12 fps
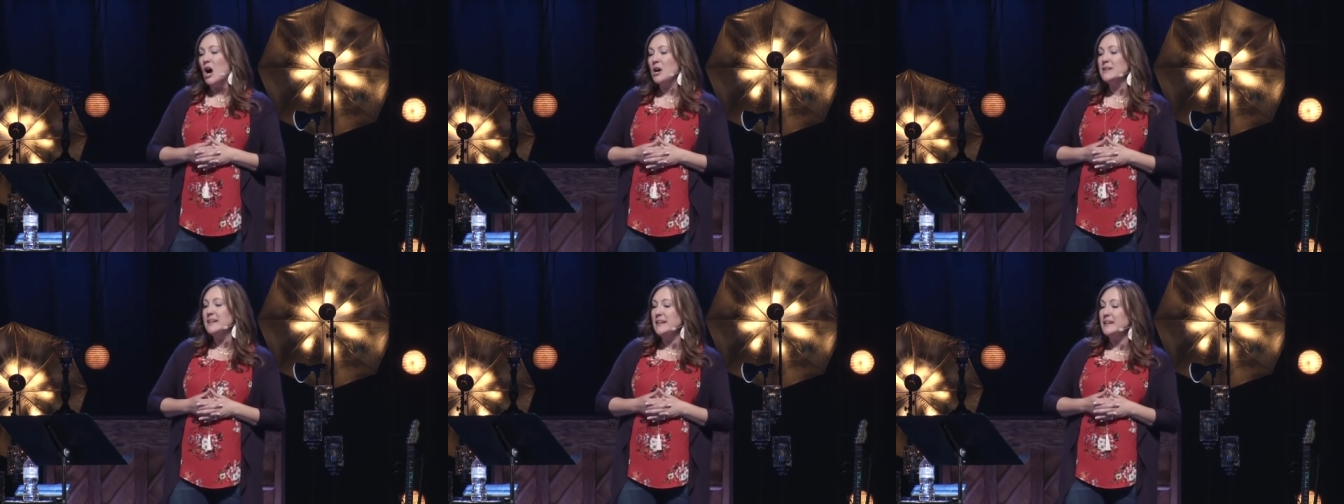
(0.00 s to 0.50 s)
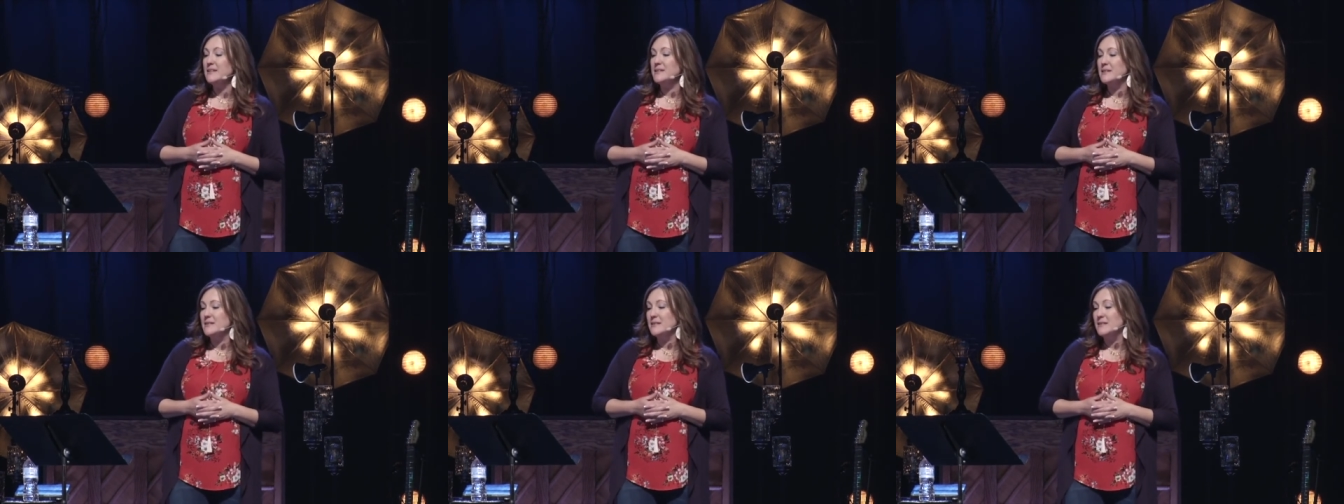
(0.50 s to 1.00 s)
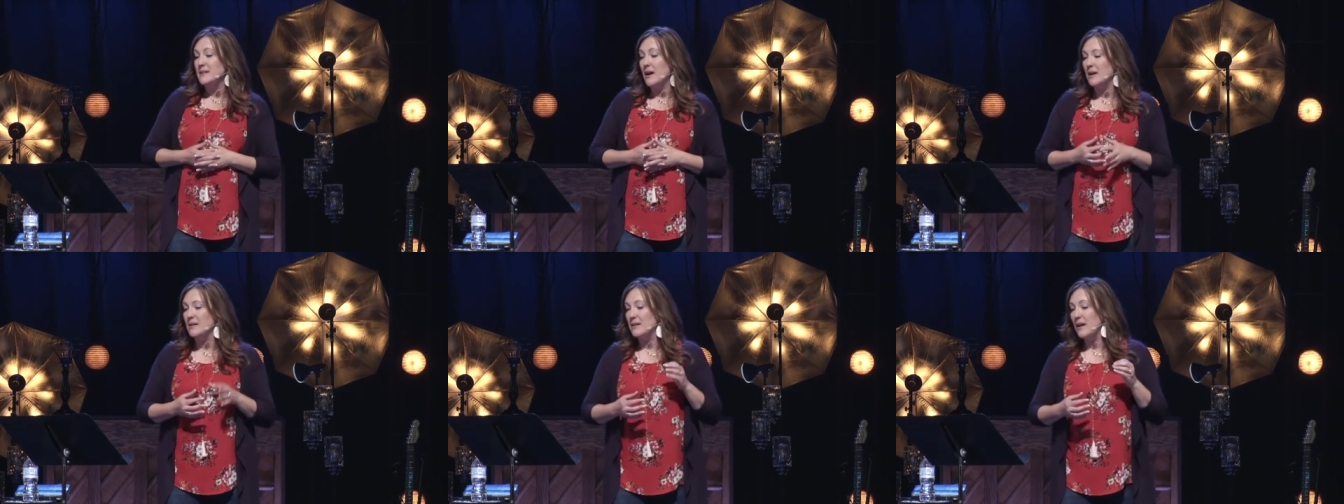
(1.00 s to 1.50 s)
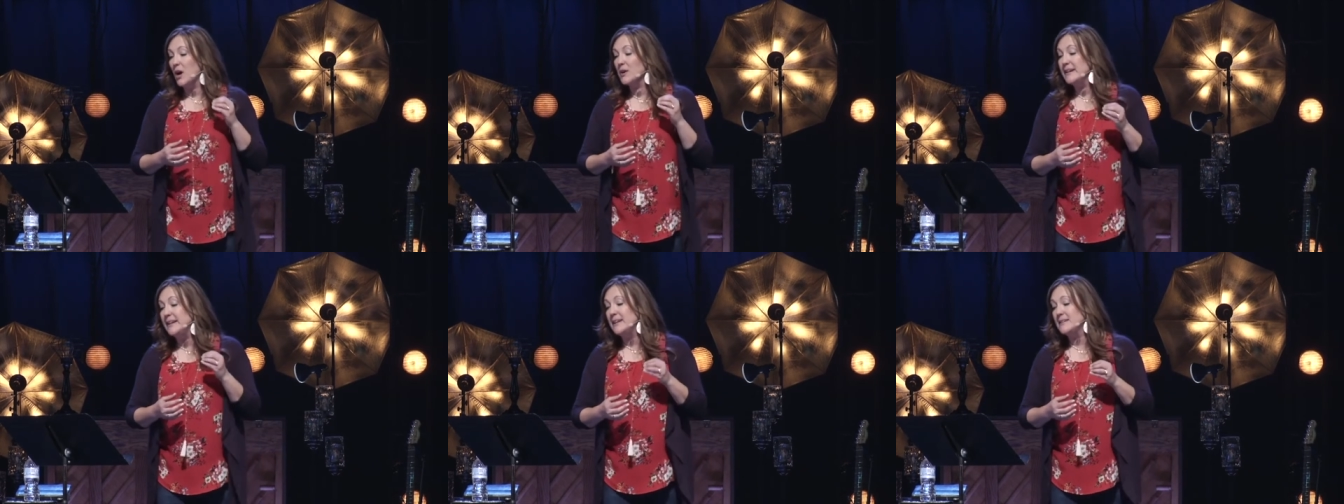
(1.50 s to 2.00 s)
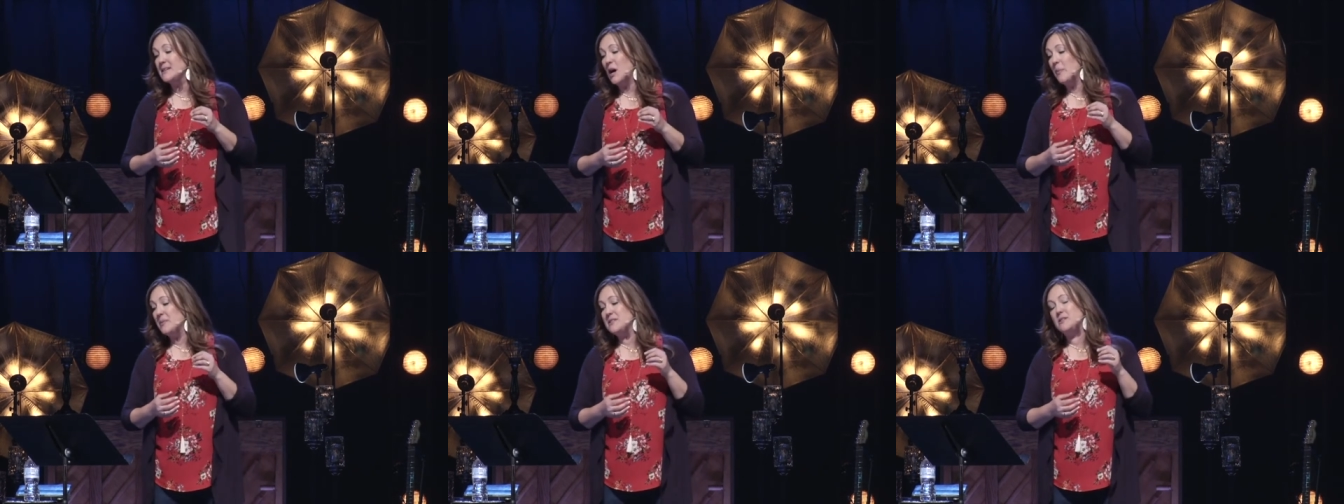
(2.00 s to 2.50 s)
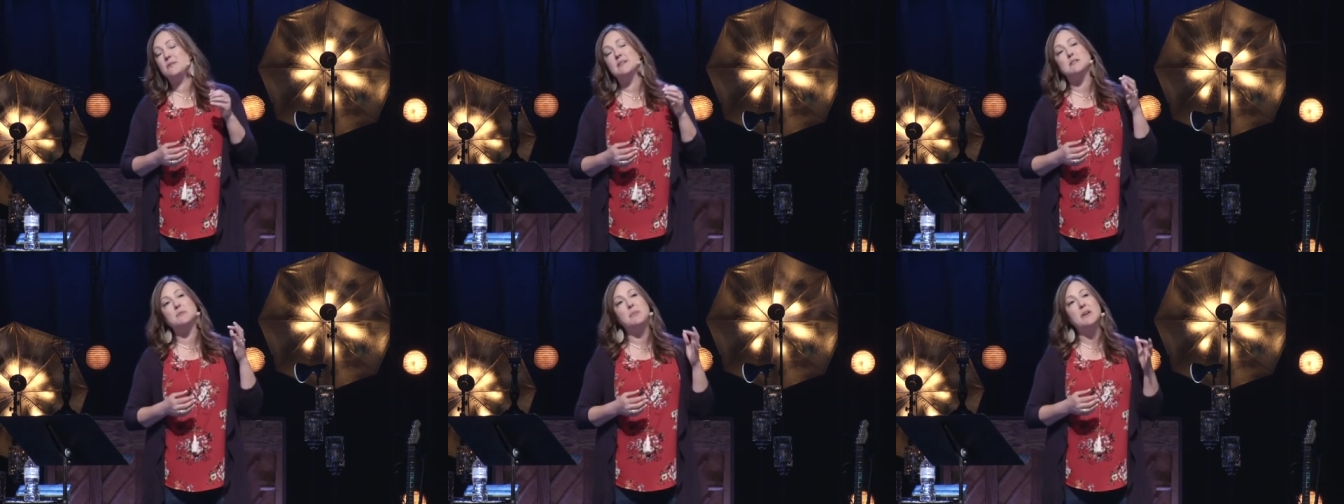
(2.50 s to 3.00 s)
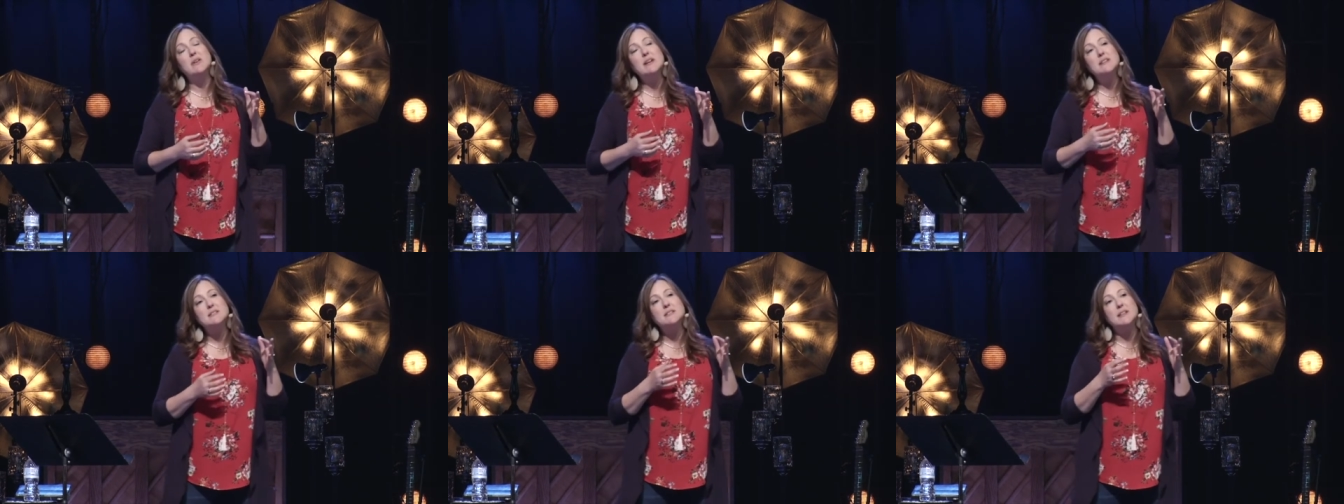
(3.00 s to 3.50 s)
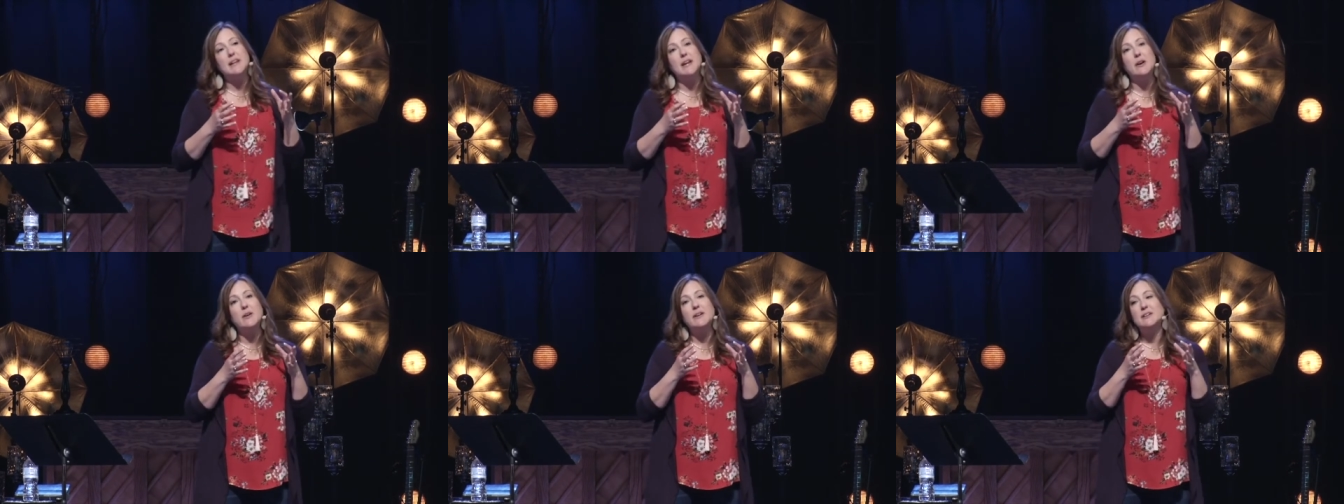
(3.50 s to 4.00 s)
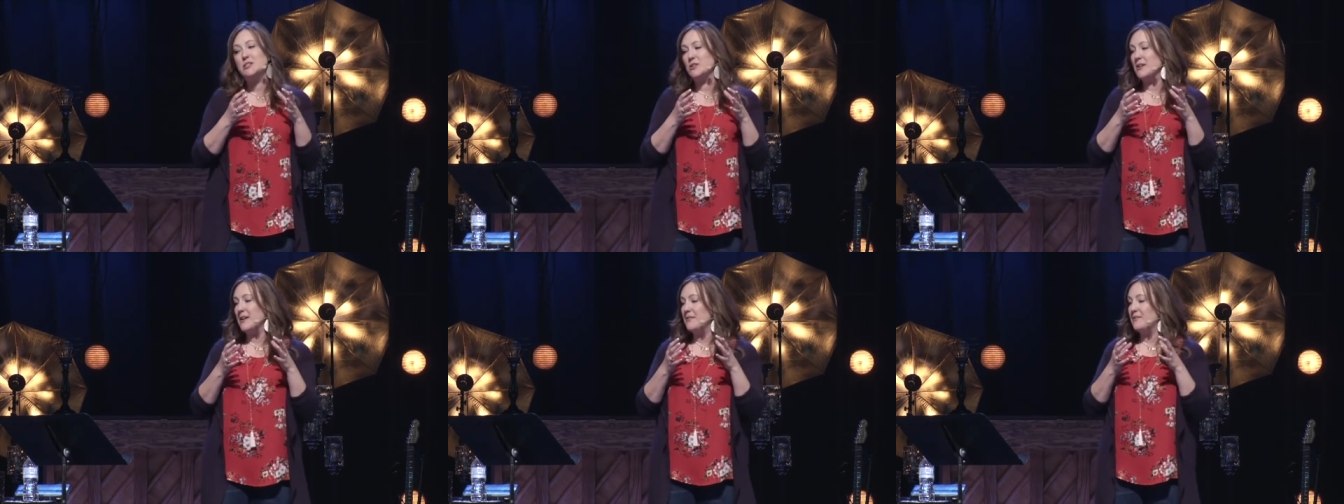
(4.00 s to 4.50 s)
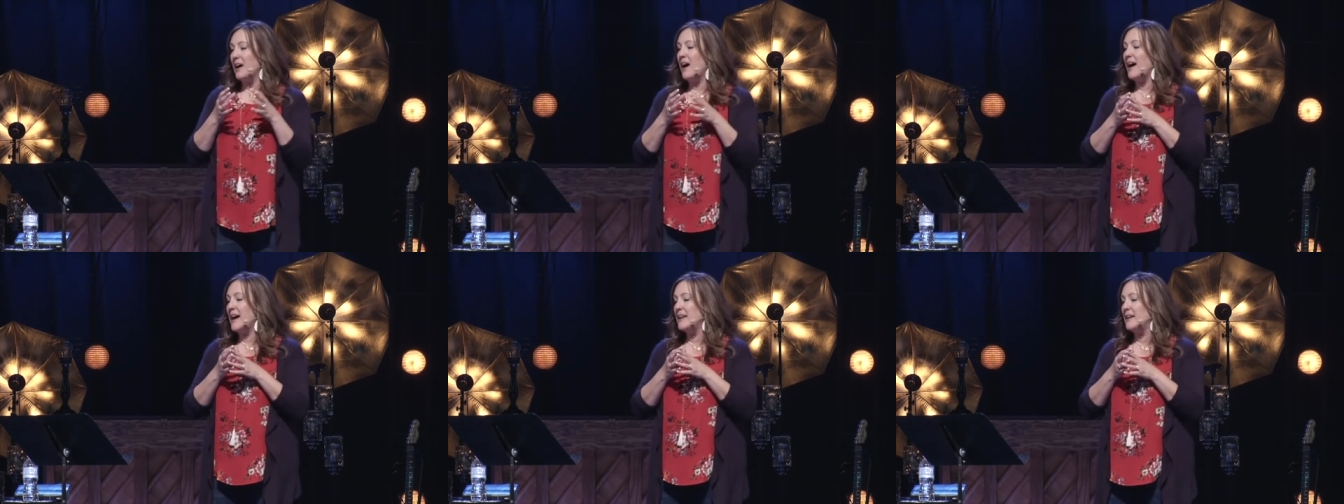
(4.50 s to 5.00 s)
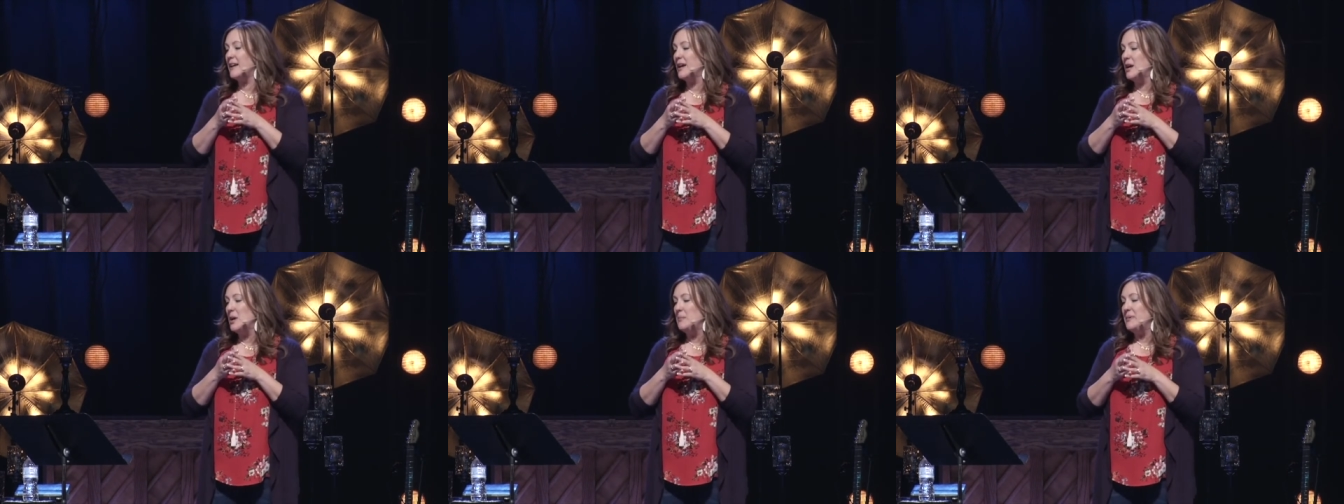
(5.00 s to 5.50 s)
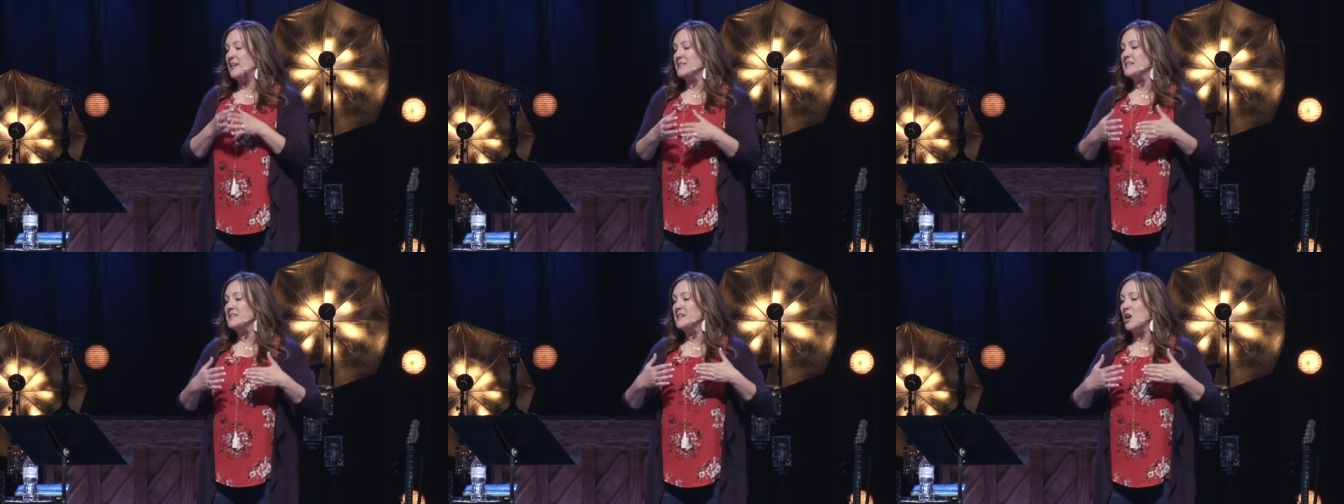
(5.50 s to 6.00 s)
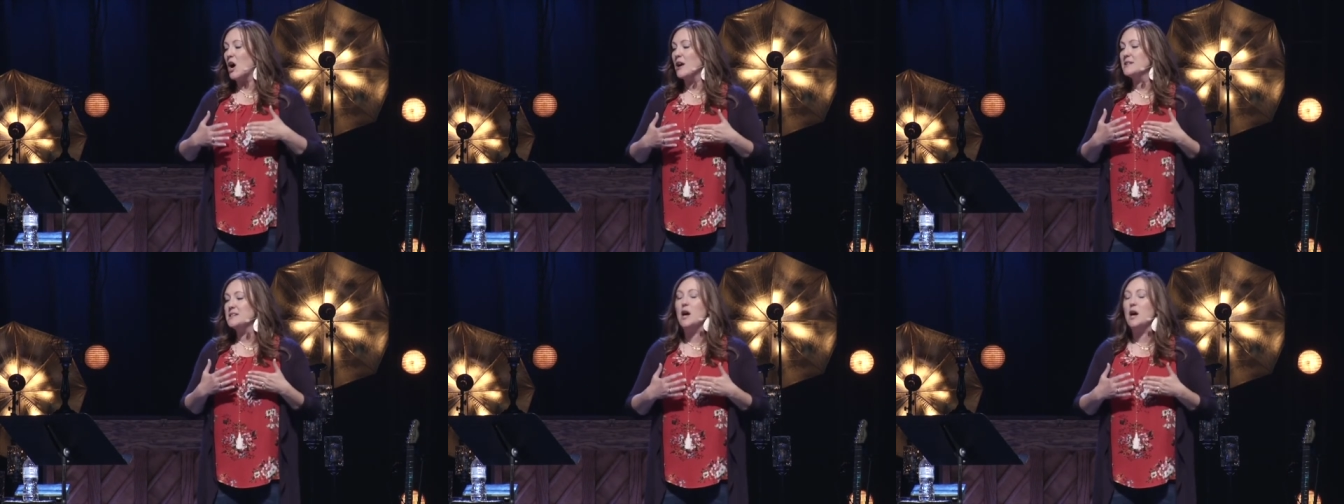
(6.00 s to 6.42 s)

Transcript: Our, need, our needs help us to experience the character of God because it's in our